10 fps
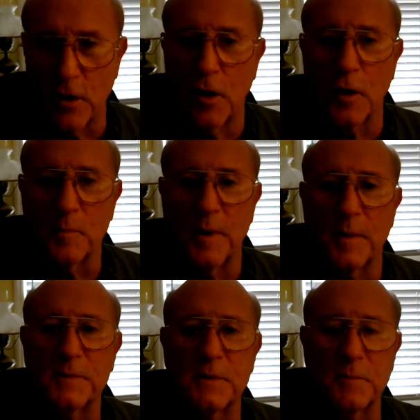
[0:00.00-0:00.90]
as our heart
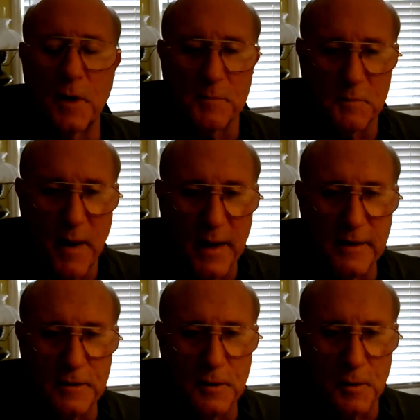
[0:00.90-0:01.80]
pumps and comes
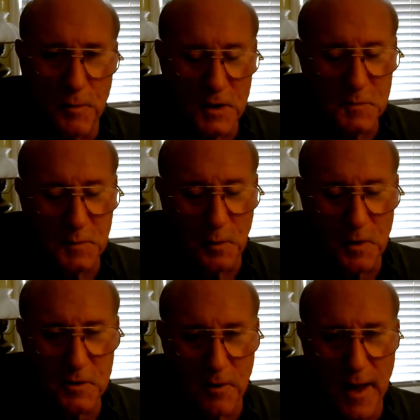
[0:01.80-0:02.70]
back into the
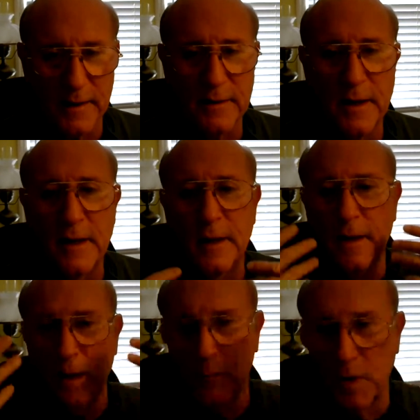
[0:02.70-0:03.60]
respiratory tract,
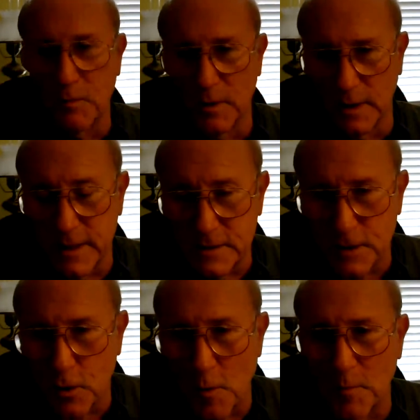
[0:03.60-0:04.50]
and we release the
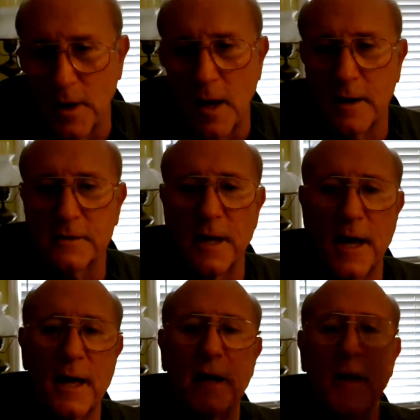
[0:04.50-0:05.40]
carbon
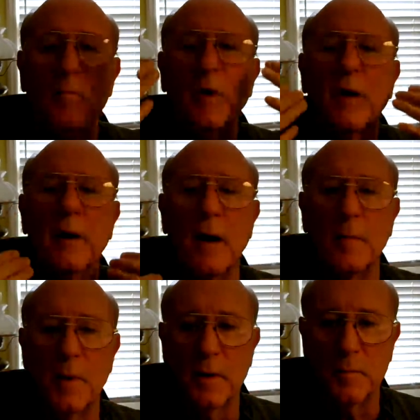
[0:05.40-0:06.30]
dioxide and
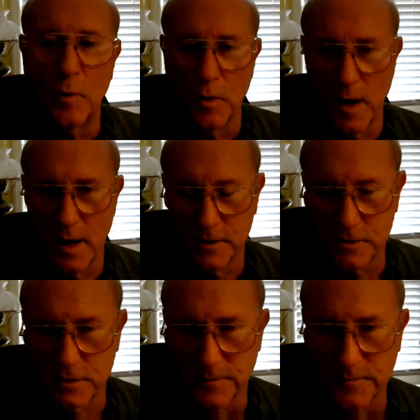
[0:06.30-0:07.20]
pick up more
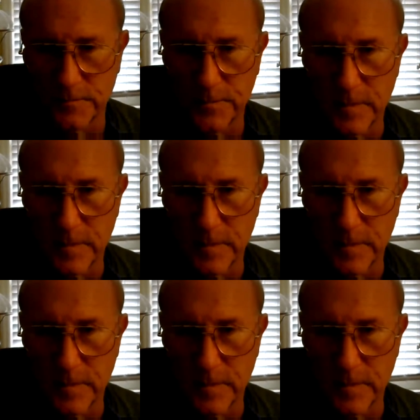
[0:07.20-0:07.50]
oxygen.